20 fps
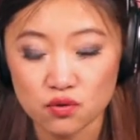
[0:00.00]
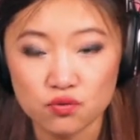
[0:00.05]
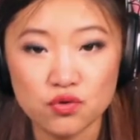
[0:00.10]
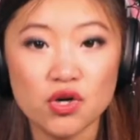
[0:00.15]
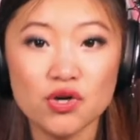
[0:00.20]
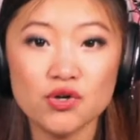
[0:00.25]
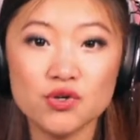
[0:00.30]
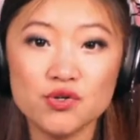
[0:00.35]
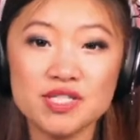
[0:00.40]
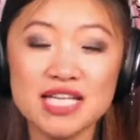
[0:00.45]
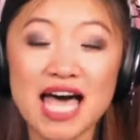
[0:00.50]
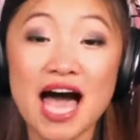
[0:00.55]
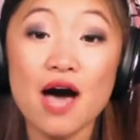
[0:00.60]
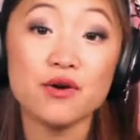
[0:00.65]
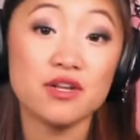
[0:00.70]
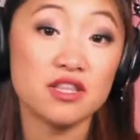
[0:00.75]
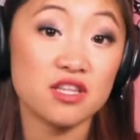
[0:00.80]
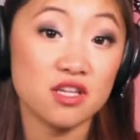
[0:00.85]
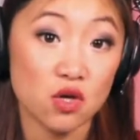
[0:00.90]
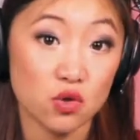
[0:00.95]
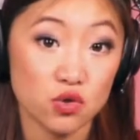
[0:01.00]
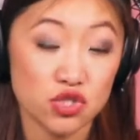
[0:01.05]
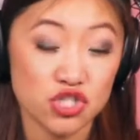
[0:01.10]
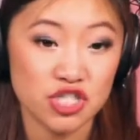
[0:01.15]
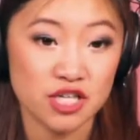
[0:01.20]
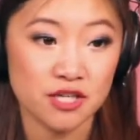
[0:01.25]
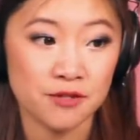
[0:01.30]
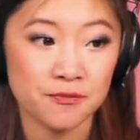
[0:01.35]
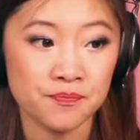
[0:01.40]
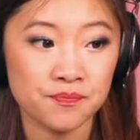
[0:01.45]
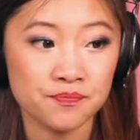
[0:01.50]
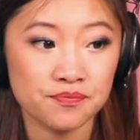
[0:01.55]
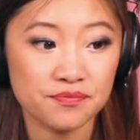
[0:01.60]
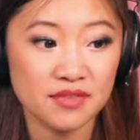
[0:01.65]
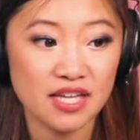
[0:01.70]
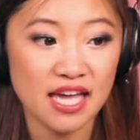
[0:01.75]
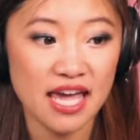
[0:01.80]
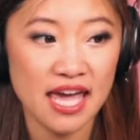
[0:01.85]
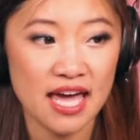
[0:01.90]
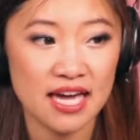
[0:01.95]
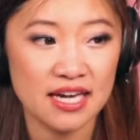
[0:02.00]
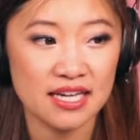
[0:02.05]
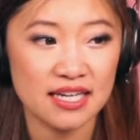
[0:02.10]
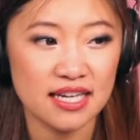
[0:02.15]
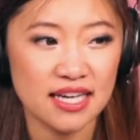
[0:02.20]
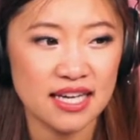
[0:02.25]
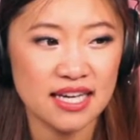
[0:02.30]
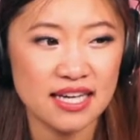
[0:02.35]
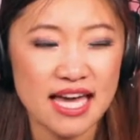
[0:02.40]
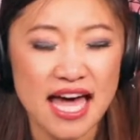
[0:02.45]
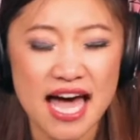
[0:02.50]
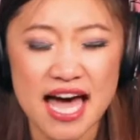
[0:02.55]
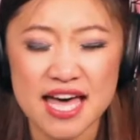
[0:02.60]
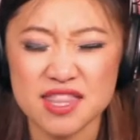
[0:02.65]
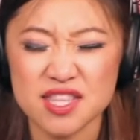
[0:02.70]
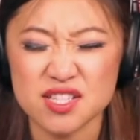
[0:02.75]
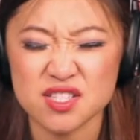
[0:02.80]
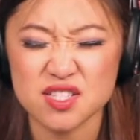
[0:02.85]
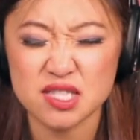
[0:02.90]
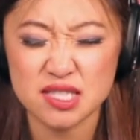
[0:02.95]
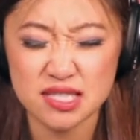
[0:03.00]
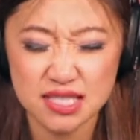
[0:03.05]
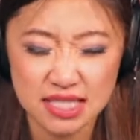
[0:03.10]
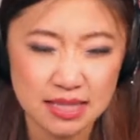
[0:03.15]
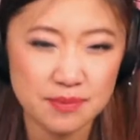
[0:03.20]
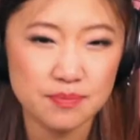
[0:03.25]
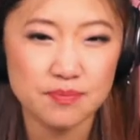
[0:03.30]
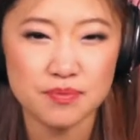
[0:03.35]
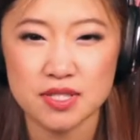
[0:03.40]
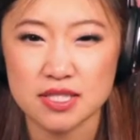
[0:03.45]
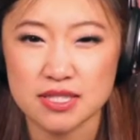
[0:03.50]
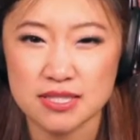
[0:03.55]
rose out of the ocean, and it had this deep,